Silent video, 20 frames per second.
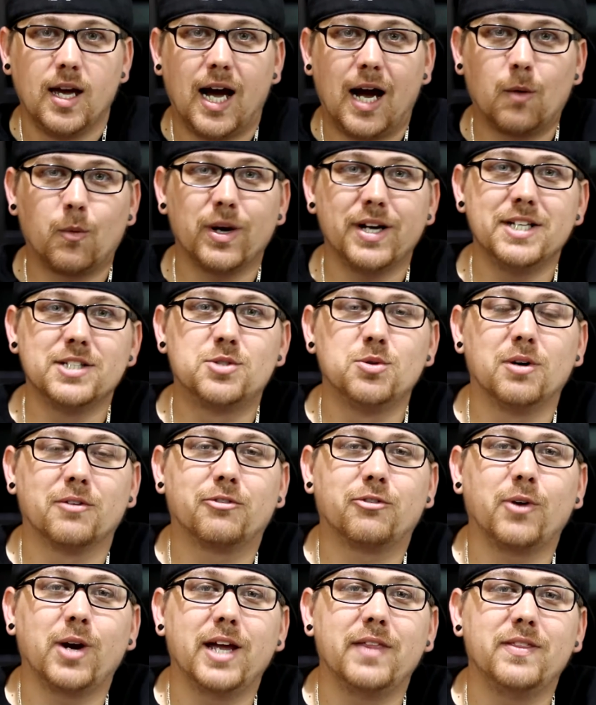I ran into a
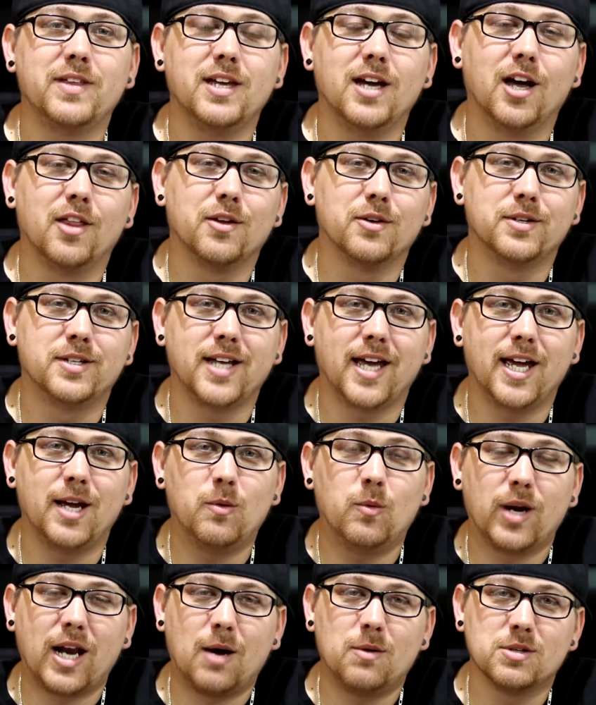friend the other day
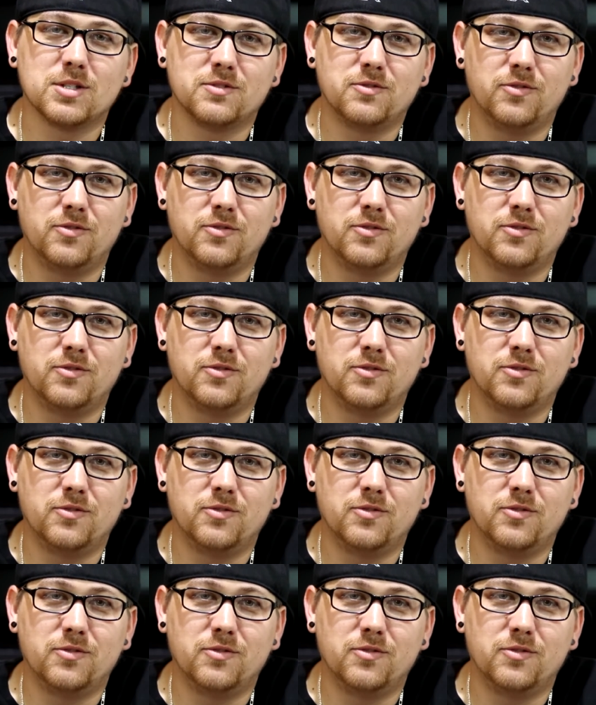when I was